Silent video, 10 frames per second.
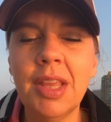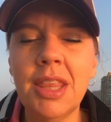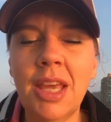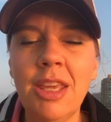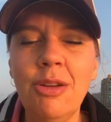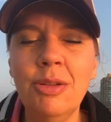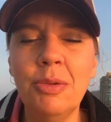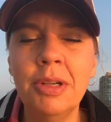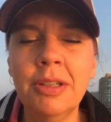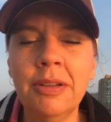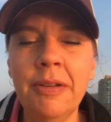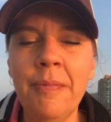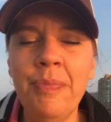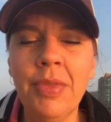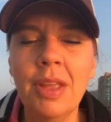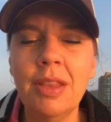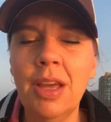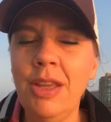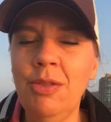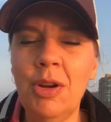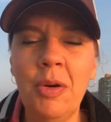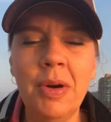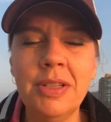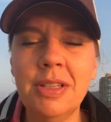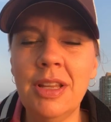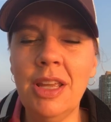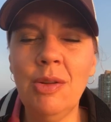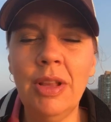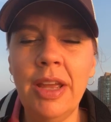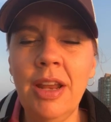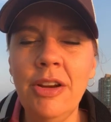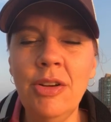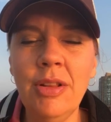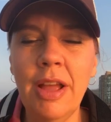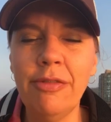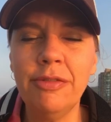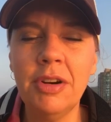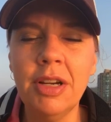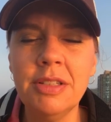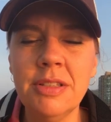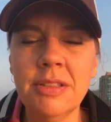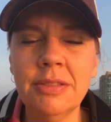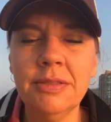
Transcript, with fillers: Thank you, Lord, that you know us and that you lay down your life for us.